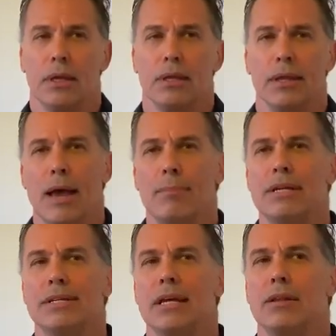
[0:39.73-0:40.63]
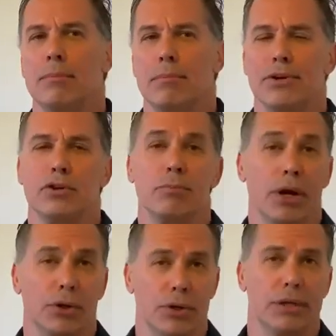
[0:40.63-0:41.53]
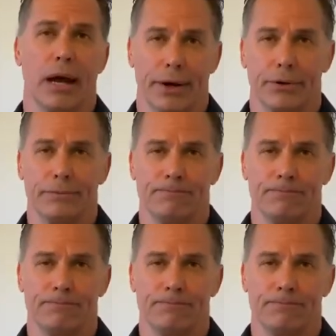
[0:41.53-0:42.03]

Now that means getting it measured by a good doctor.